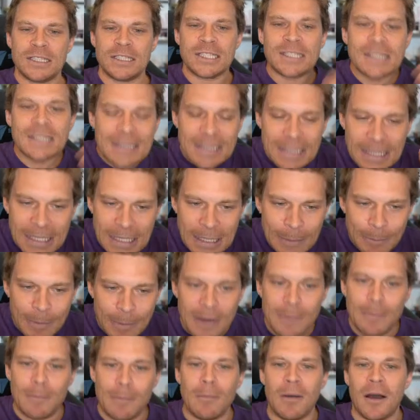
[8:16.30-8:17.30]
Just keep
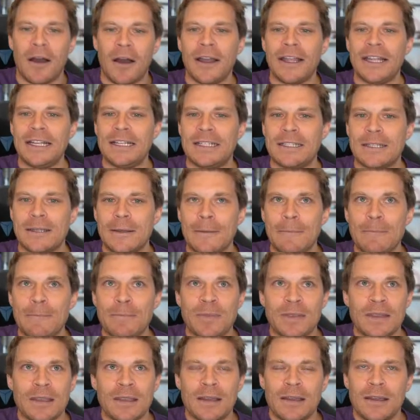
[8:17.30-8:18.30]
in mind,
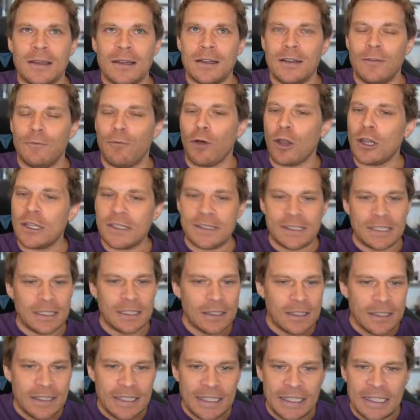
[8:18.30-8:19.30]

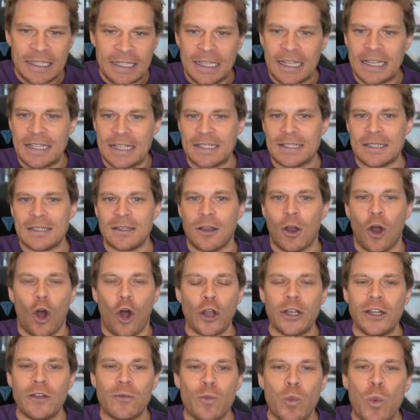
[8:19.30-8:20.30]
volatility is
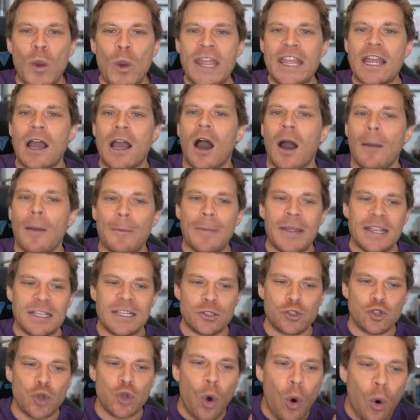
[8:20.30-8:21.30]
on the way up,
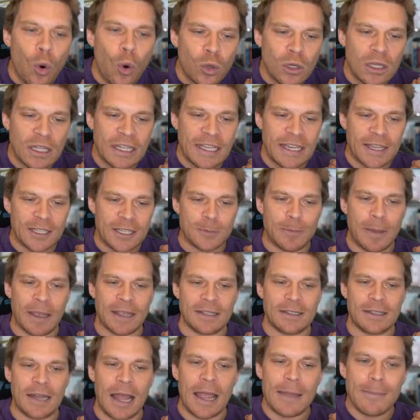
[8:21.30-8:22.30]
is totally
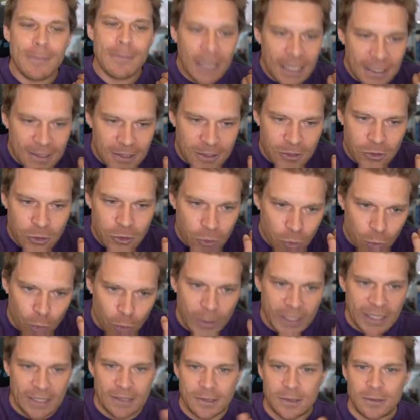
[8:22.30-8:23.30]
expected. I made this
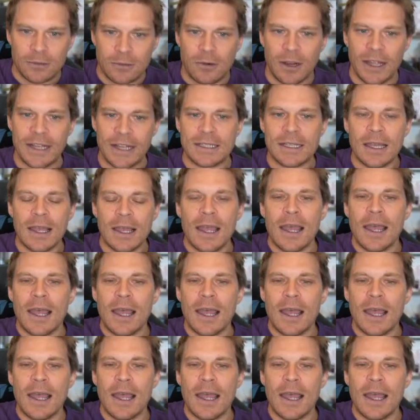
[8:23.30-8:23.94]
tweet, right?